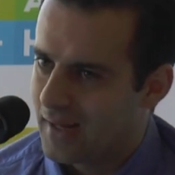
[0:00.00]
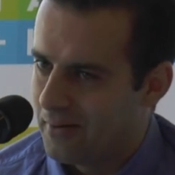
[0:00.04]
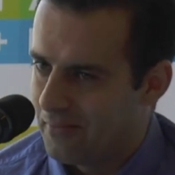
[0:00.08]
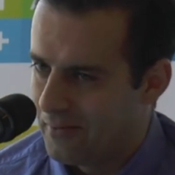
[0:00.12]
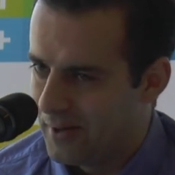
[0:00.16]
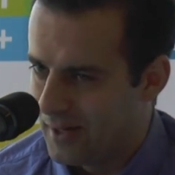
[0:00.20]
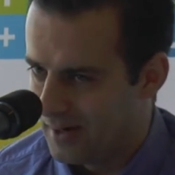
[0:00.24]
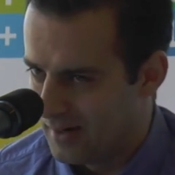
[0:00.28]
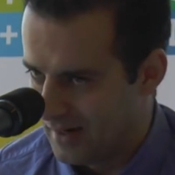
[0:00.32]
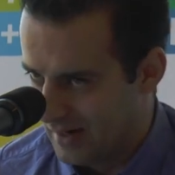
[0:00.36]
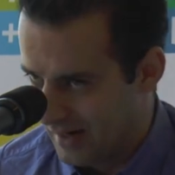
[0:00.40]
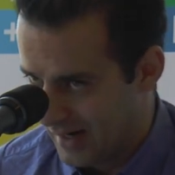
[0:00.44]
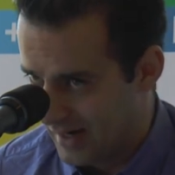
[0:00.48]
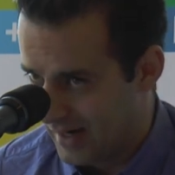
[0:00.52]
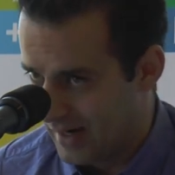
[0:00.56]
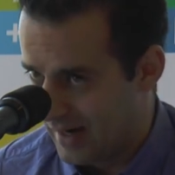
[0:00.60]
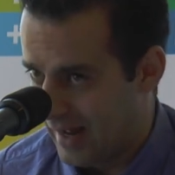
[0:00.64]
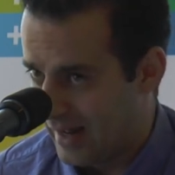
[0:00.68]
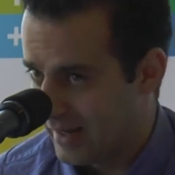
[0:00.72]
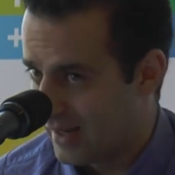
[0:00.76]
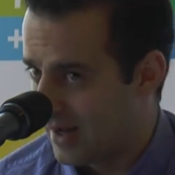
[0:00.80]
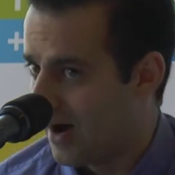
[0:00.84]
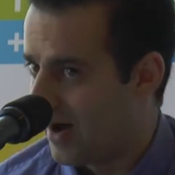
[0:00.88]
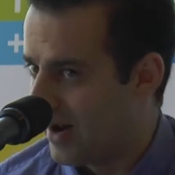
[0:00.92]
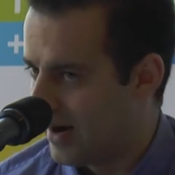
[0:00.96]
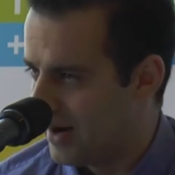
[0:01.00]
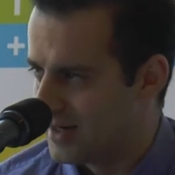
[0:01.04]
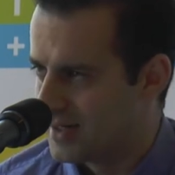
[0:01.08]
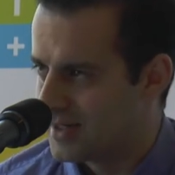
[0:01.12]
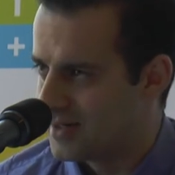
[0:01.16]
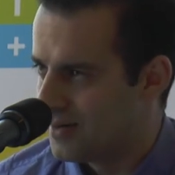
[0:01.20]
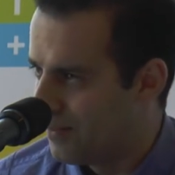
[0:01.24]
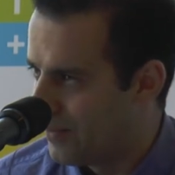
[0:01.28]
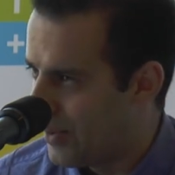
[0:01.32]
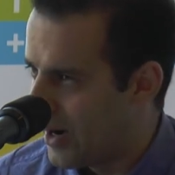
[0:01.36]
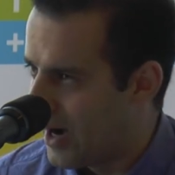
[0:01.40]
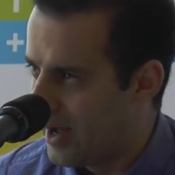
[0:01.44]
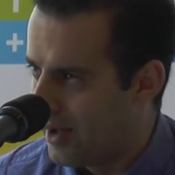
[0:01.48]
I mean, I got
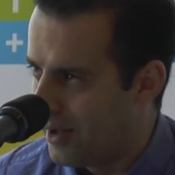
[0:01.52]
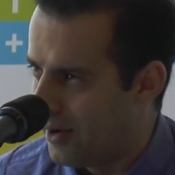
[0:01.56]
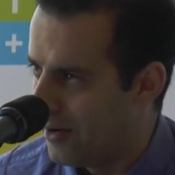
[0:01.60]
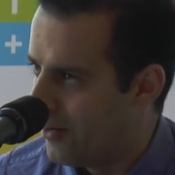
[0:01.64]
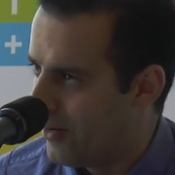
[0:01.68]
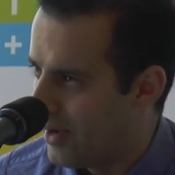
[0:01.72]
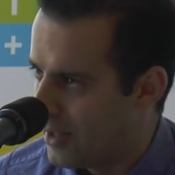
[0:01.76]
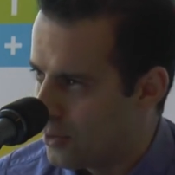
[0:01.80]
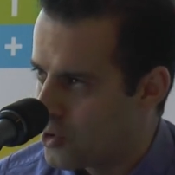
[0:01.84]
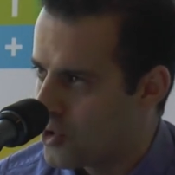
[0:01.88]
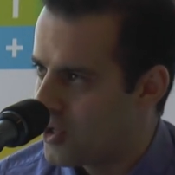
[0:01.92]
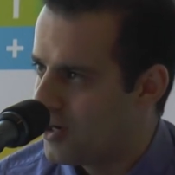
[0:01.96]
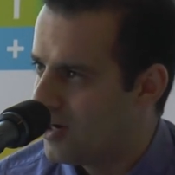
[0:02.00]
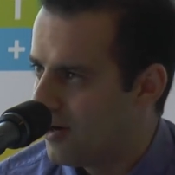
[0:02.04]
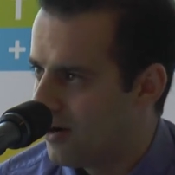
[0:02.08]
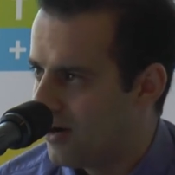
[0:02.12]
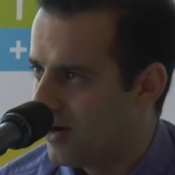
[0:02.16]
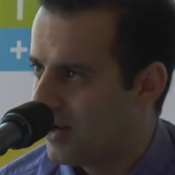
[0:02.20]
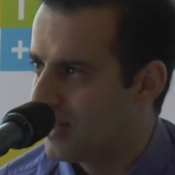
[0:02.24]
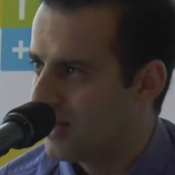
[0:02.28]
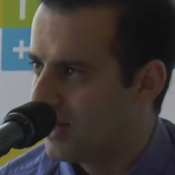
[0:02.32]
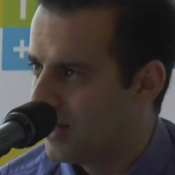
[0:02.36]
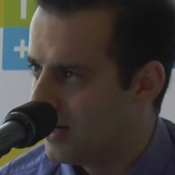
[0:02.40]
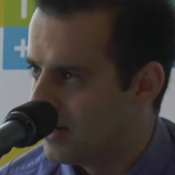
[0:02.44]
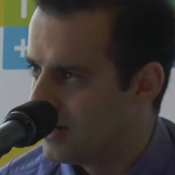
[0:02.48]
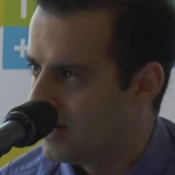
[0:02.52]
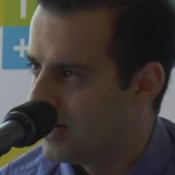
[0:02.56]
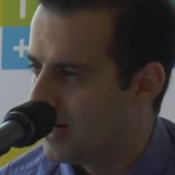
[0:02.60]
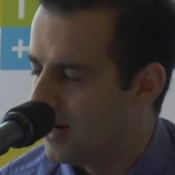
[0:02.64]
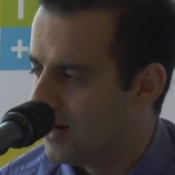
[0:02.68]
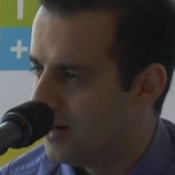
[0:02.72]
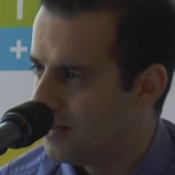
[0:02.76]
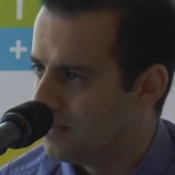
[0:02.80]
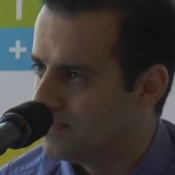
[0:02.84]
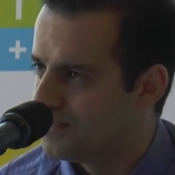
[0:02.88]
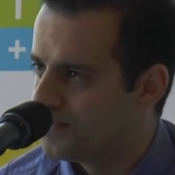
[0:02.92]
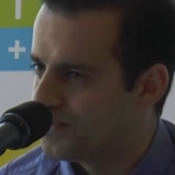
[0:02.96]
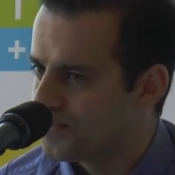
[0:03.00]
into bioengineering
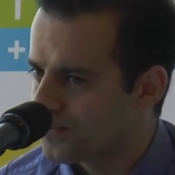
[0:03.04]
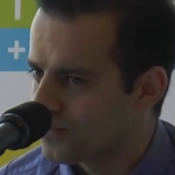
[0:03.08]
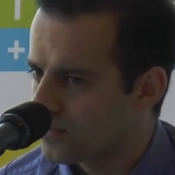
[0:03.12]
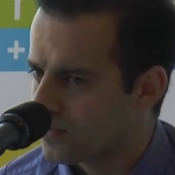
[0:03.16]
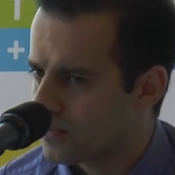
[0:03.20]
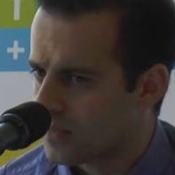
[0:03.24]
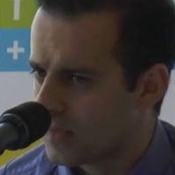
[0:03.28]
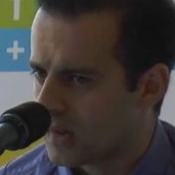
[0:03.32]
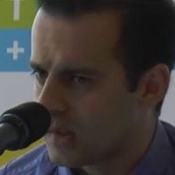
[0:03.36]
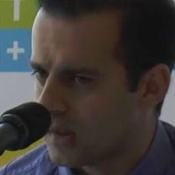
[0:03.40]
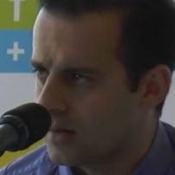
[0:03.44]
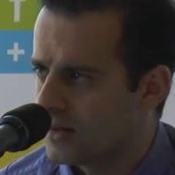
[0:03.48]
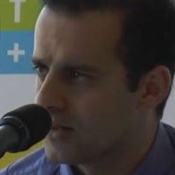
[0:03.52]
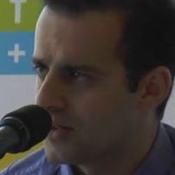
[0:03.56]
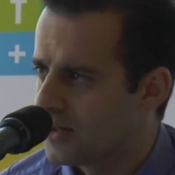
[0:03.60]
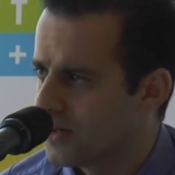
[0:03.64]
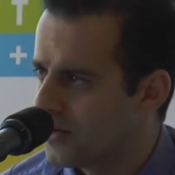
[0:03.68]
and many years